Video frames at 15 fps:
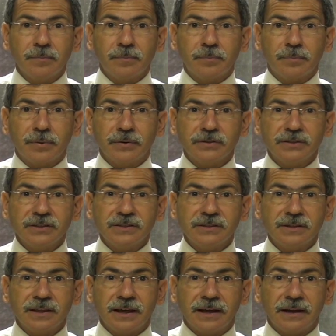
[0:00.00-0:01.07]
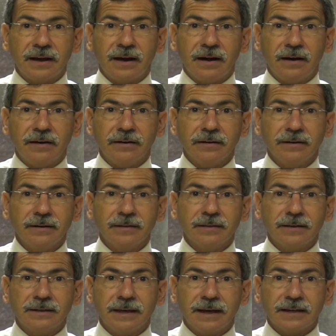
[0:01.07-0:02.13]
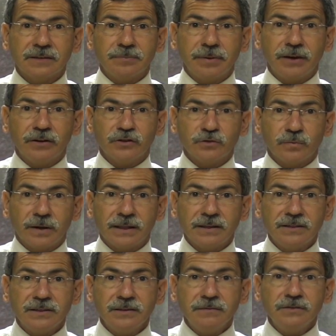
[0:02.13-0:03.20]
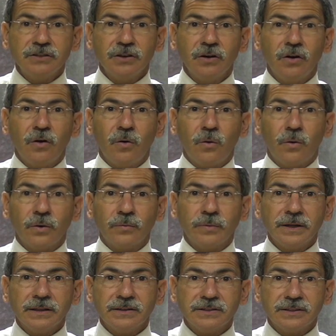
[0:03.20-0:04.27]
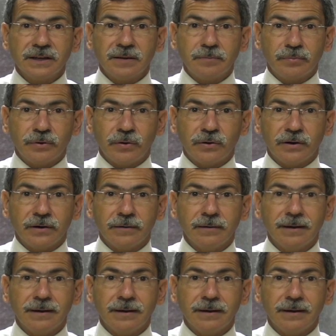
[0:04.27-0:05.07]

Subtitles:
persons that are the taxpayer's relatives or real estate broker.